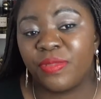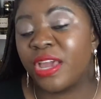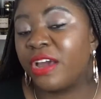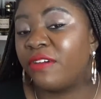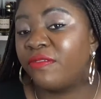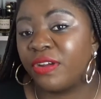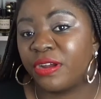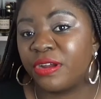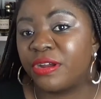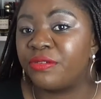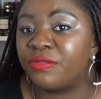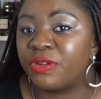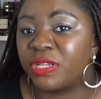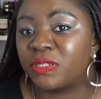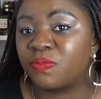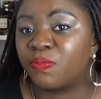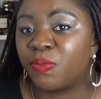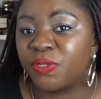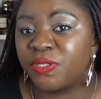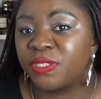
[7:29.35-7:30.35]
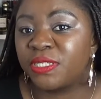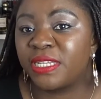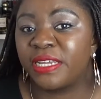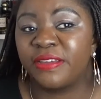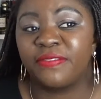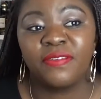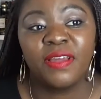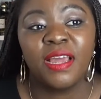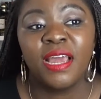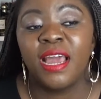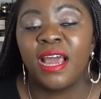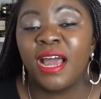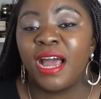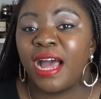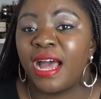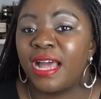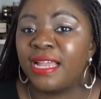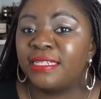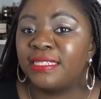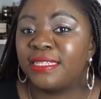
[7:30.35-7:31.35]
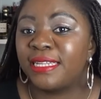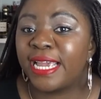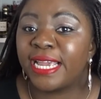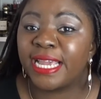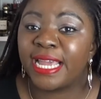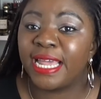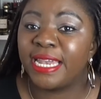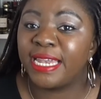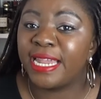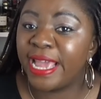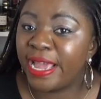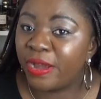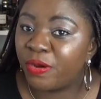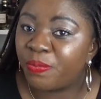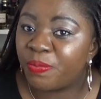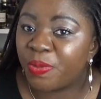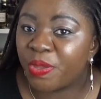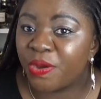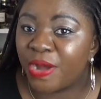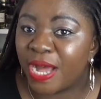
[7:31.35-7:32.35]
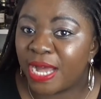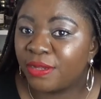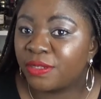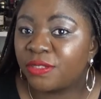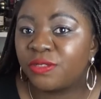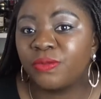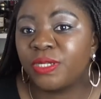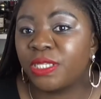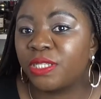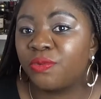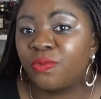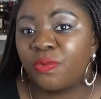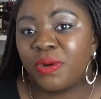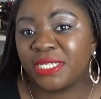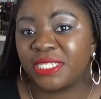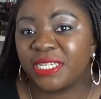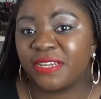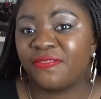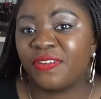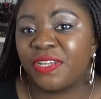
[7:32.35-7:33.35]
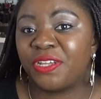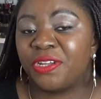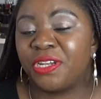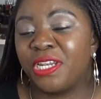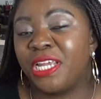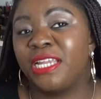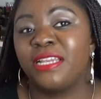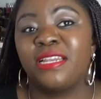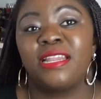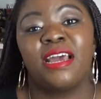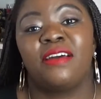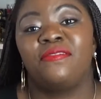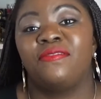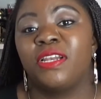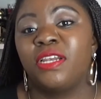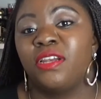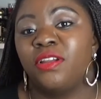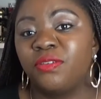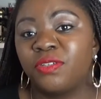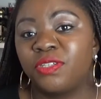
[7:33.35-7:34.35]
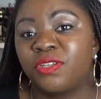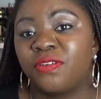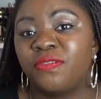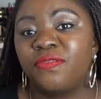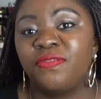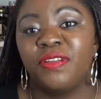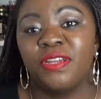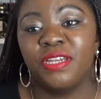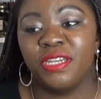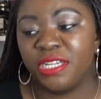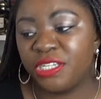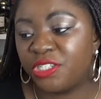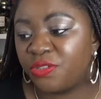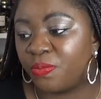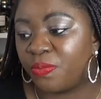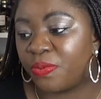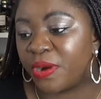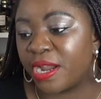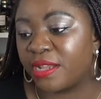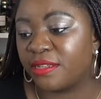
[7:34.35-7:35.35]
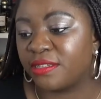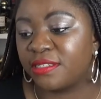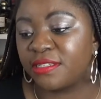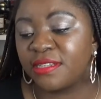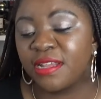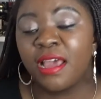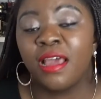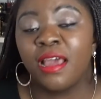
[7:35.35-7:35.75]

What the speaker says: They are very responsive and they can help you out with whatever you need. They have a lot of niche brands,